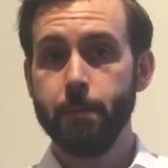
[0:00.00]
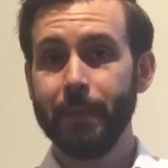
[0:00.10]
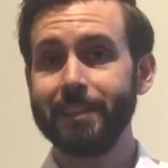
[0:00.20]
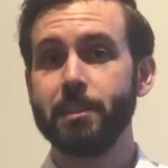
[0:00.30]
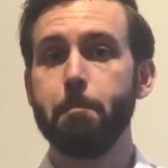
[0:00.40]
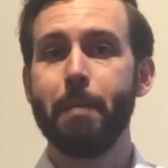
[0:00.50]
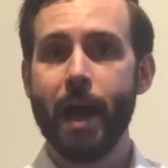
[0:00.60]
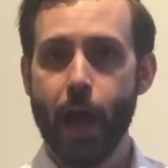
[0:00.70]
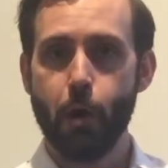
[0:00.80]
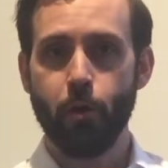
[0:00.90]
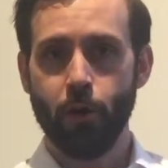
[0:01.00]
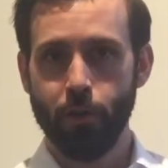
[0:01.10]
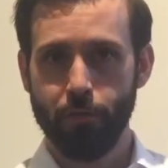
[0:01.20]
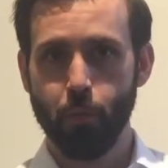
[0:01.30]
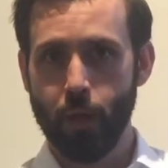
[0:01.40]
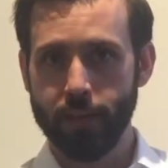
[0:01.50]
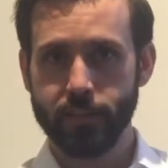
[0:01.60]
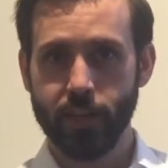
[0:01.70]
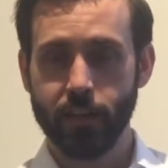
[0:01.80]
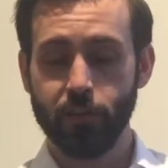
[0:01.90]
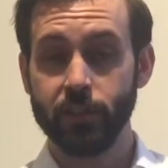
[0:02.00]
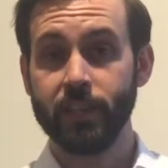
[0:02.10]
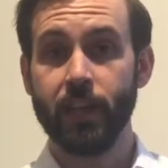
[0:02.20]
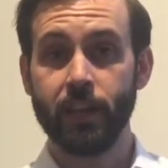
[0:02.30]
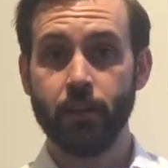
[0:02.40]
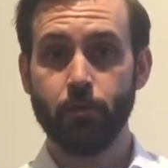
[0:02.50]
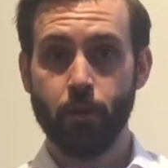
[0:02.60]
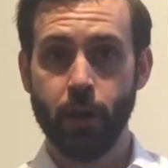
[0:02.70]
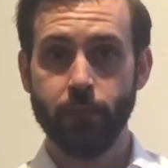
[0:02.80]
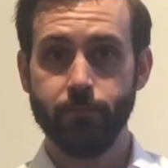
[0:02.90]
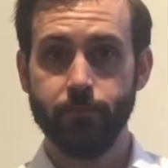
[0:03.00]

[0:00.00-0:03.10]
that's the power of the waist angle and getting it right.